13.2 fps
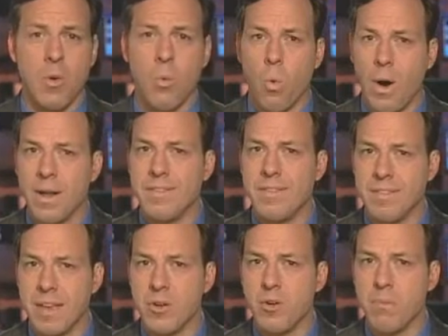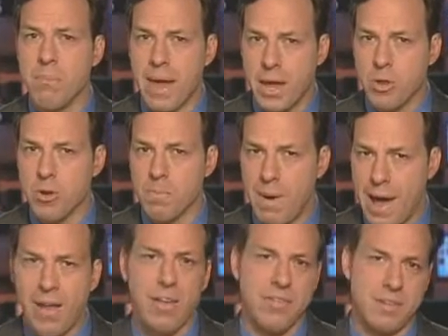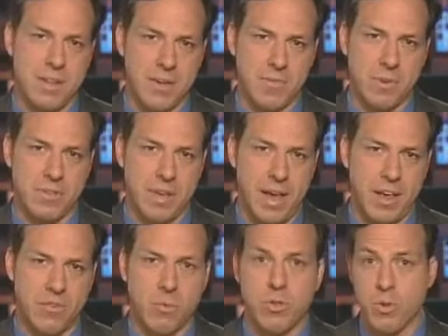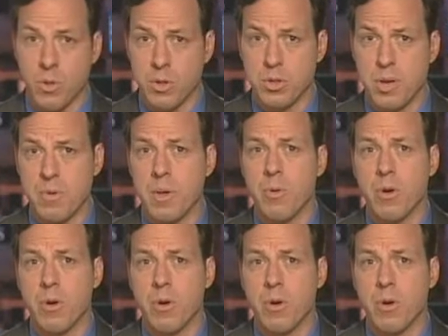one single major policy difference he has with George W.